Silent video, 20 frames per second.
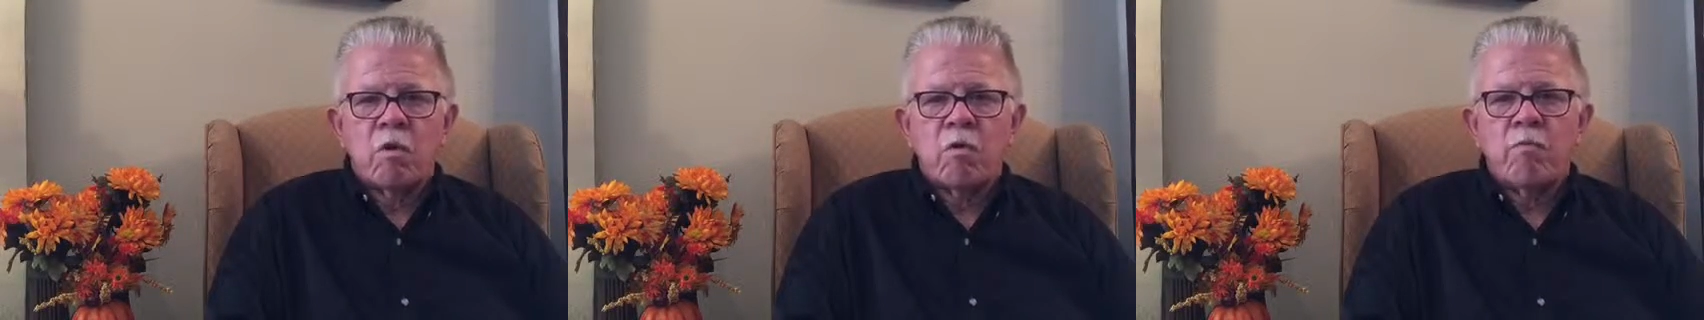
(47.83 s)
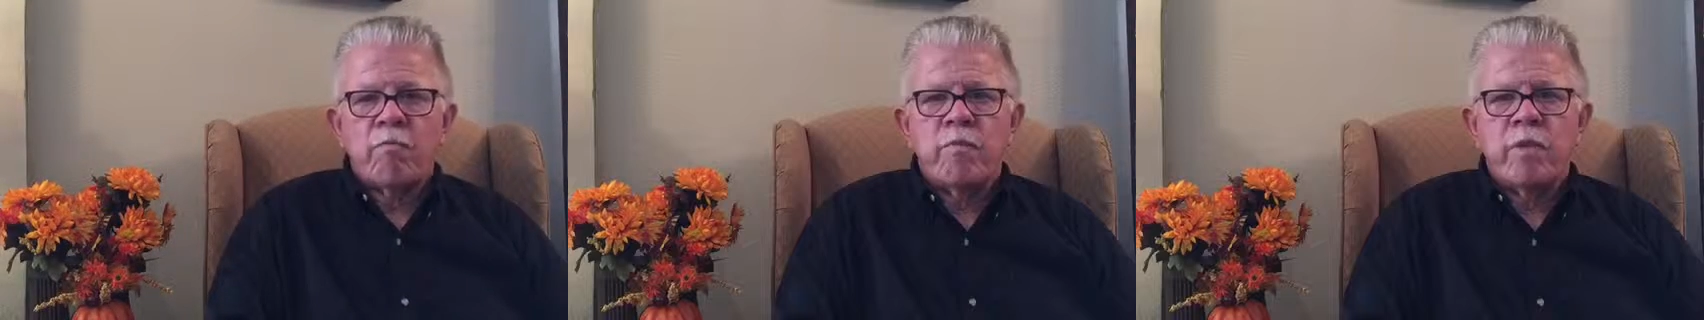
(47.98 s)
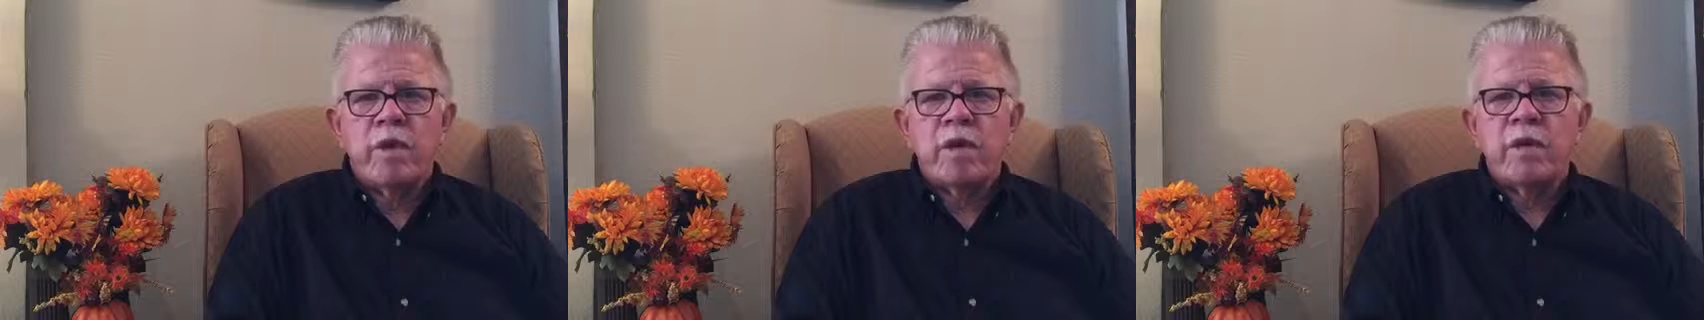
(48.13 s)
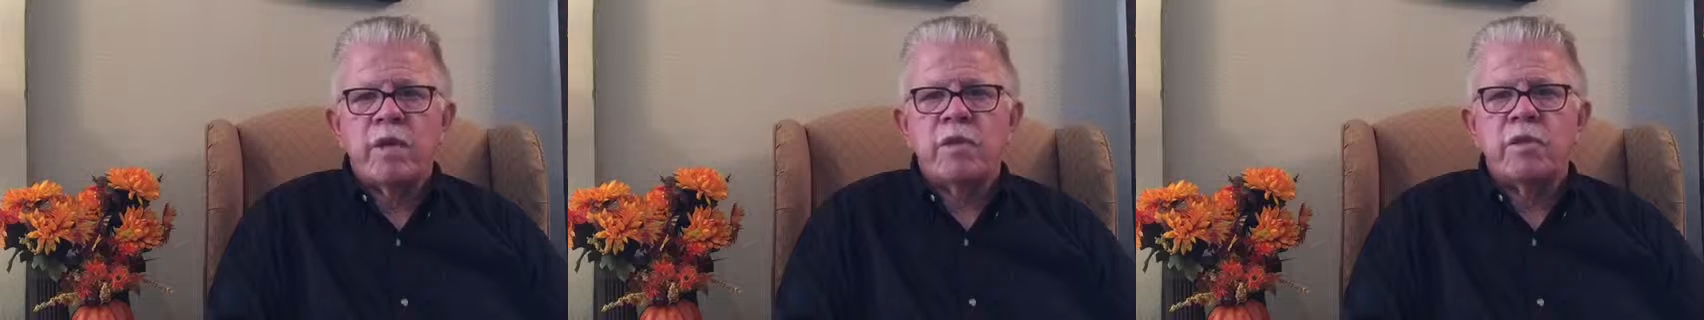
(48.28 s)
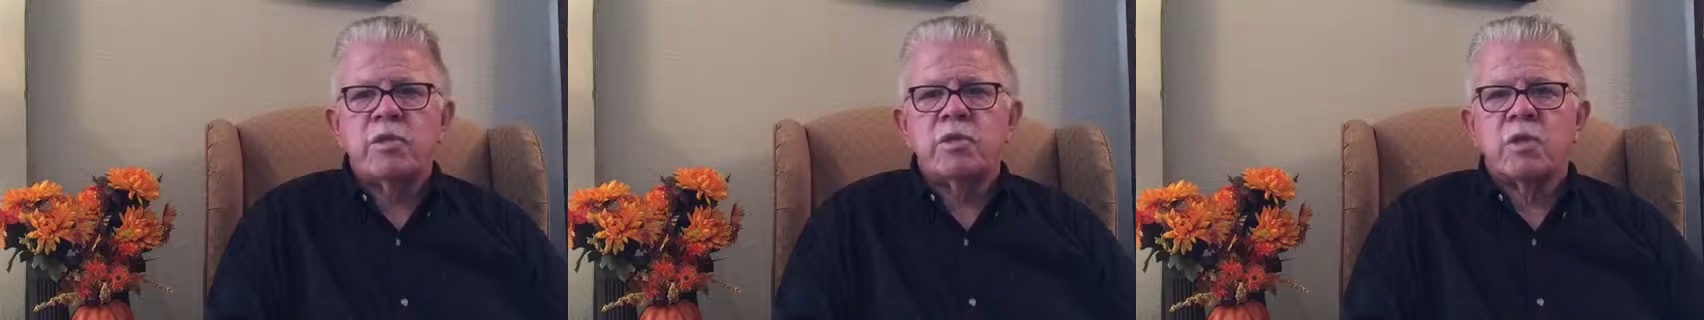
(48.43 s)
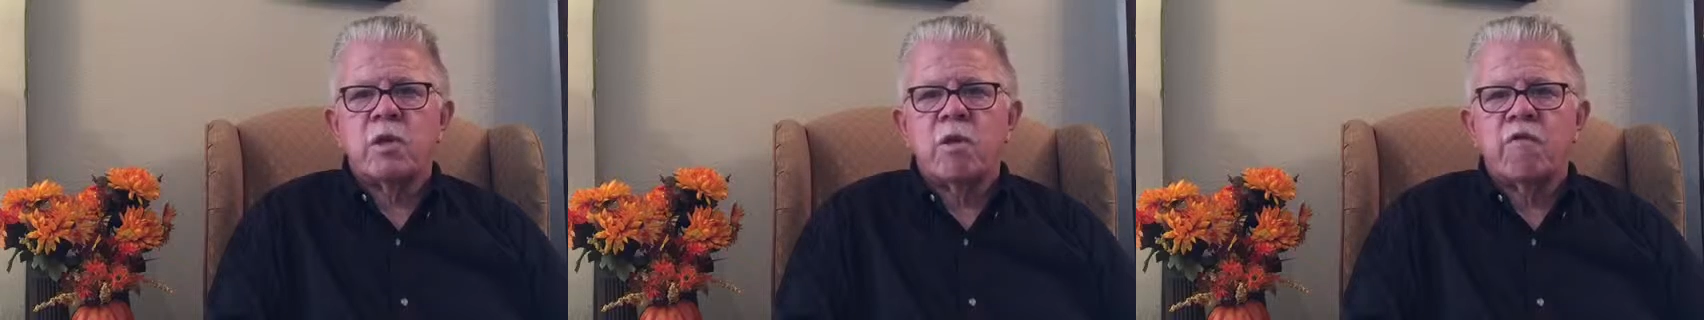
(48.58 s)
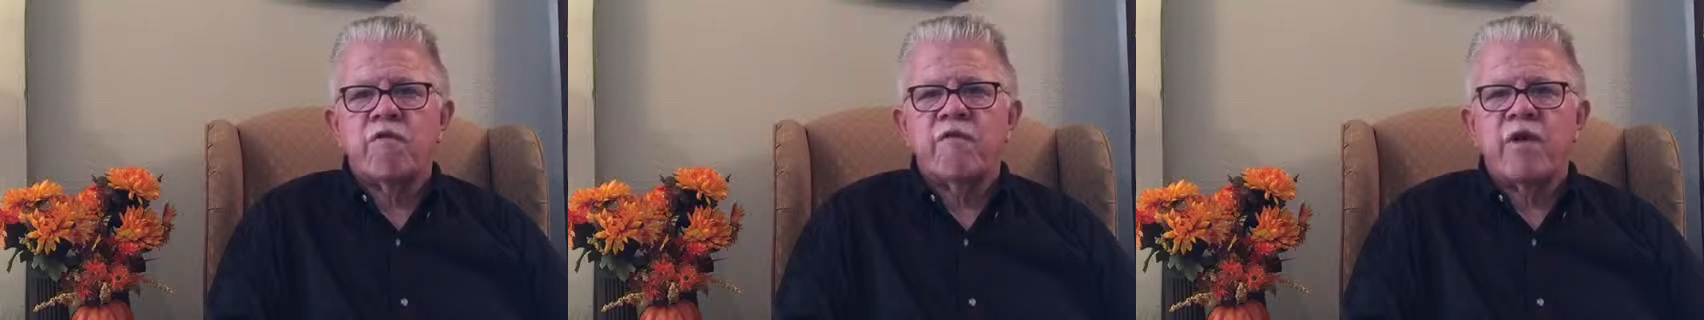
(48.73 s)
were
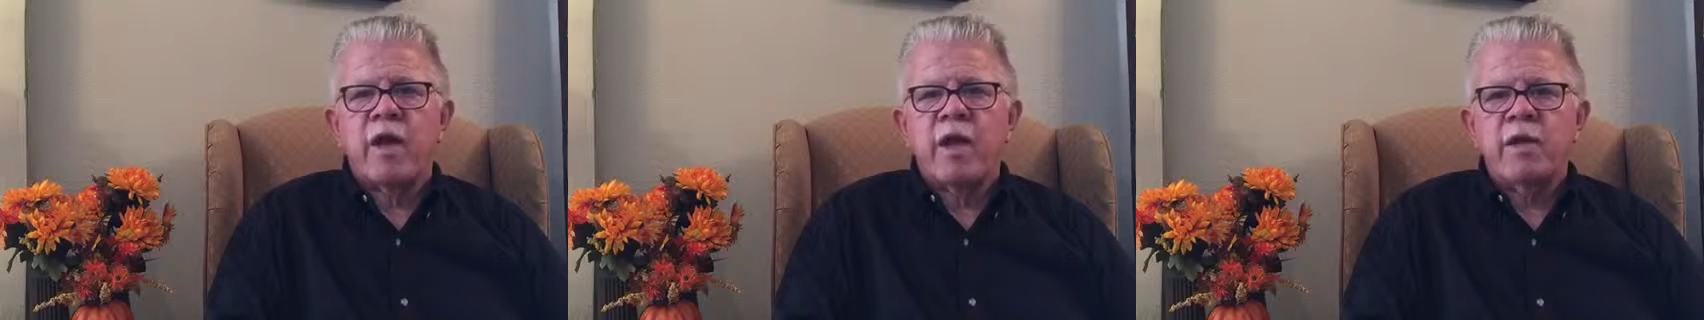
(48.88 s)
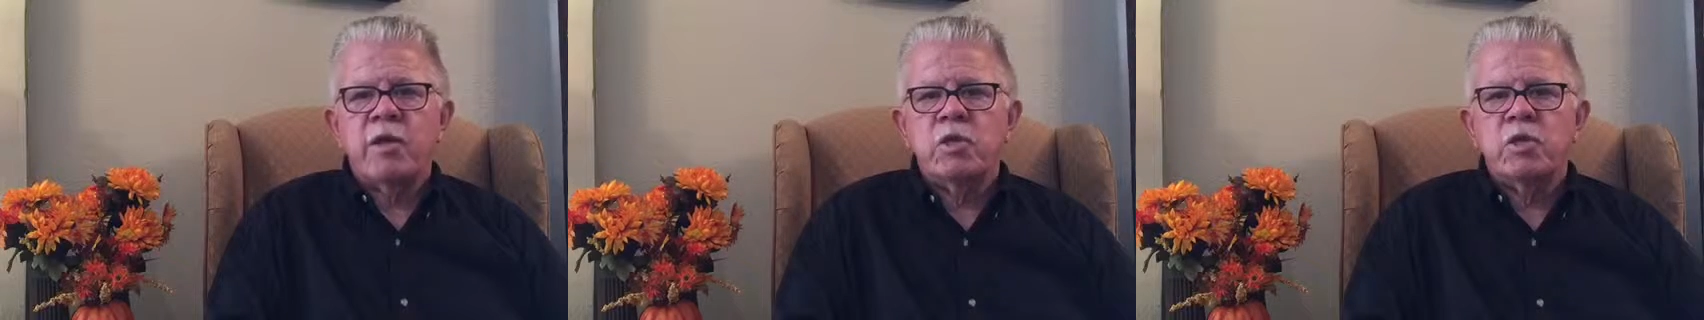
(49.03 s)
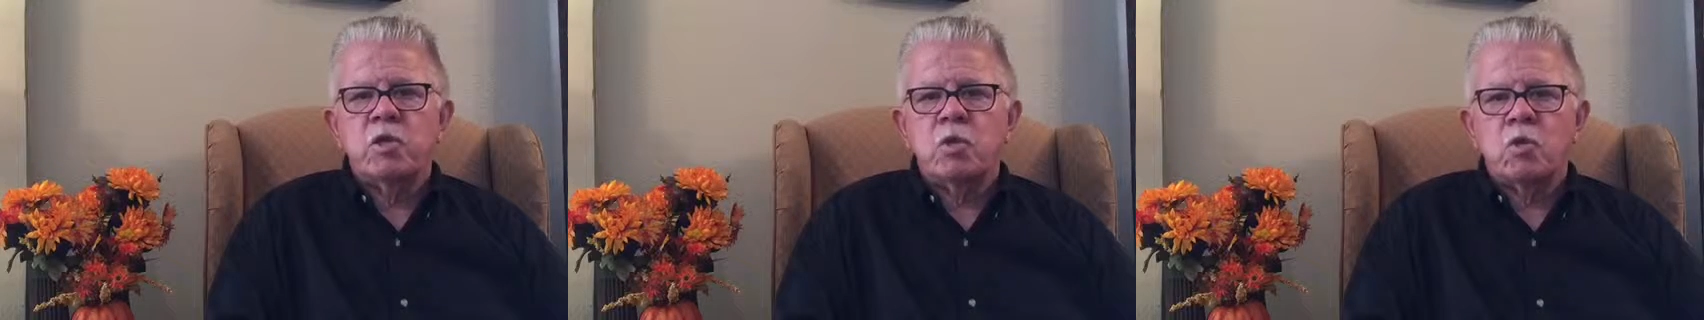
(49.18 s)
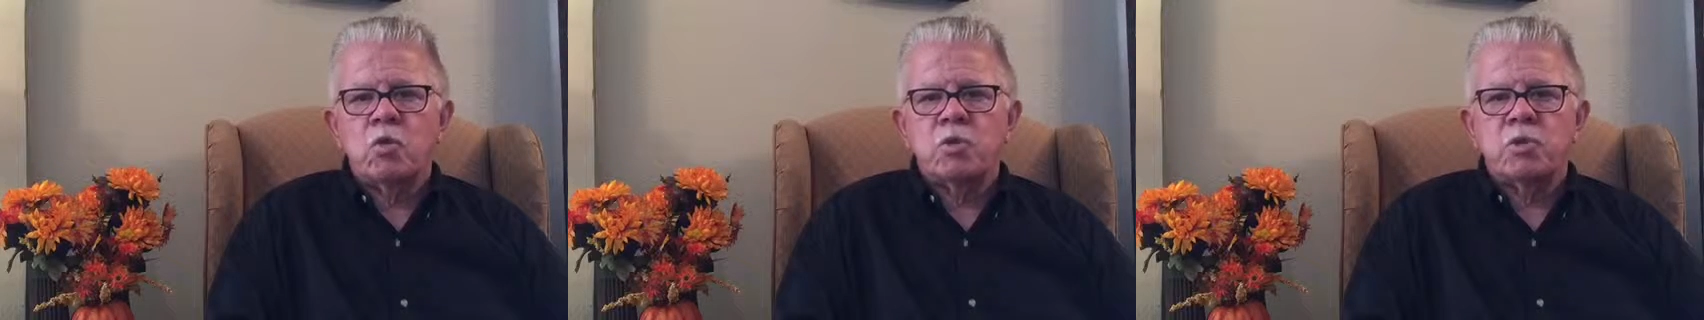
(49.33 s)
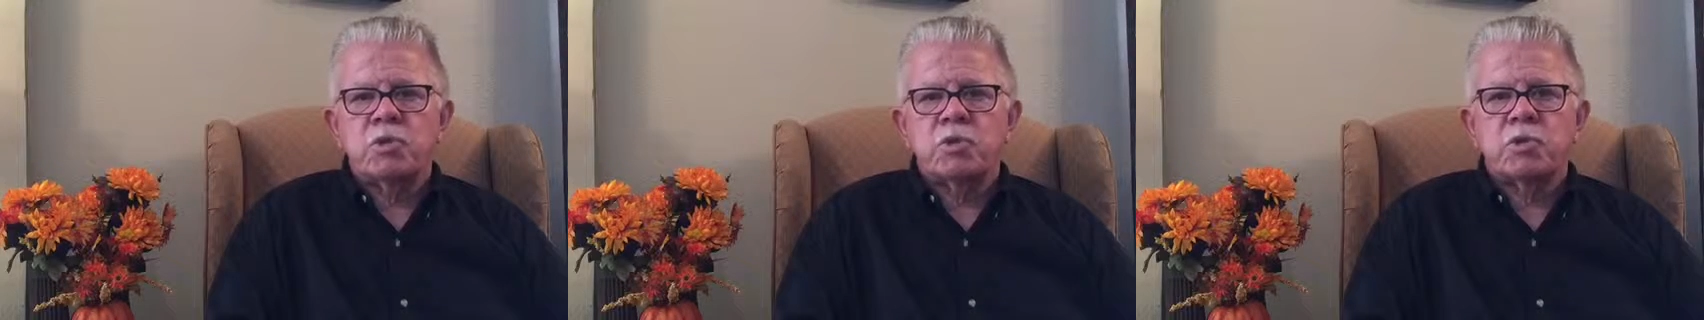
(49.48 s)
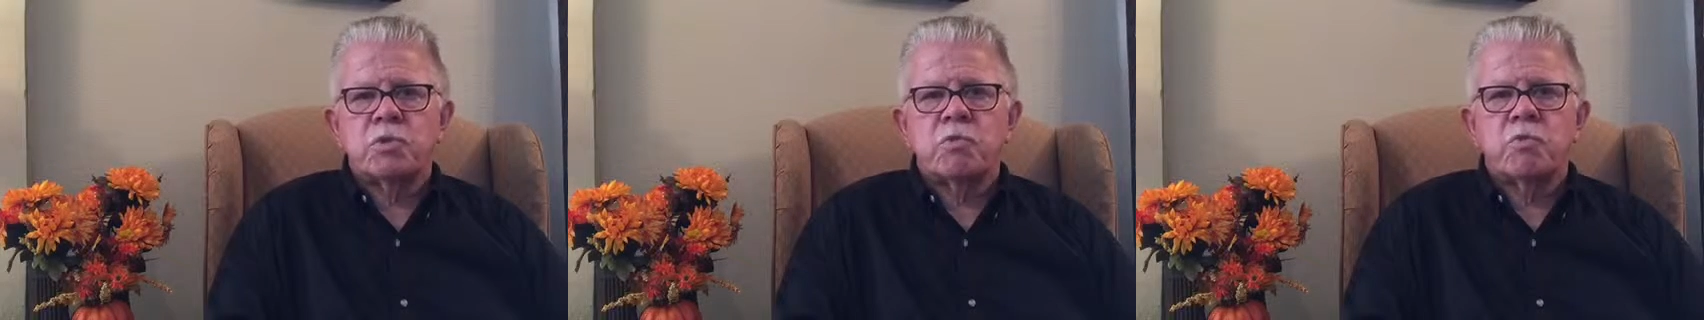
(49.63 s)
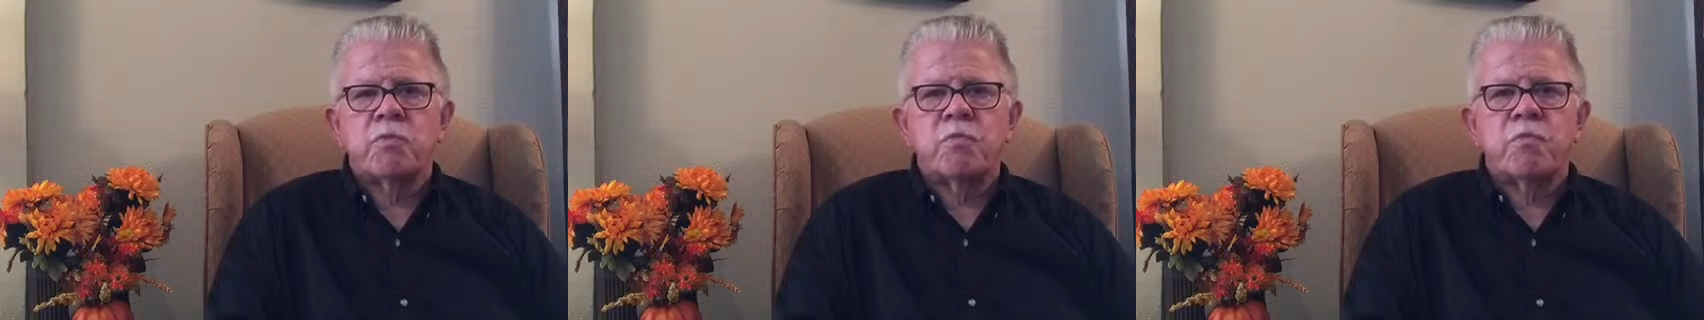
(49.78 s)
millions of
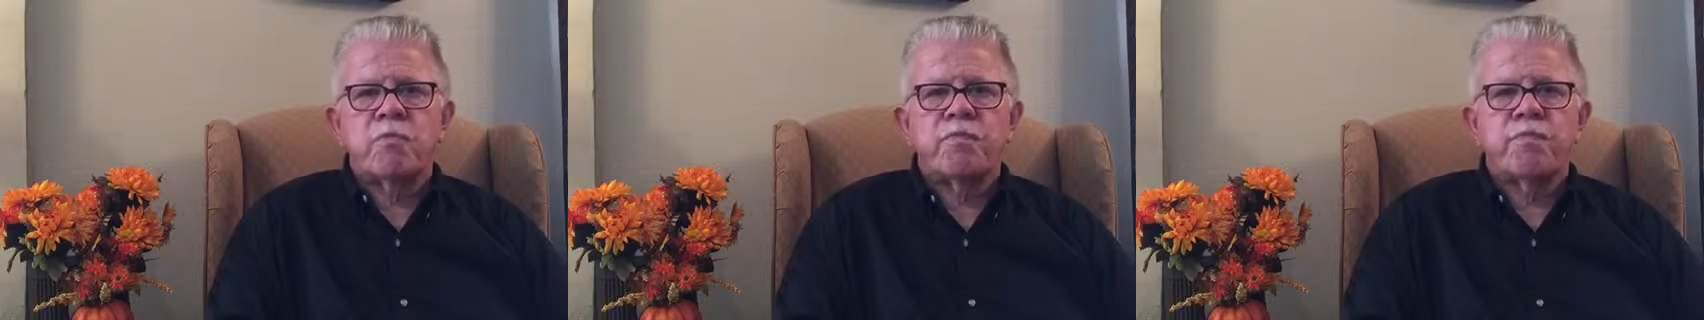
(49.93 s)
angels.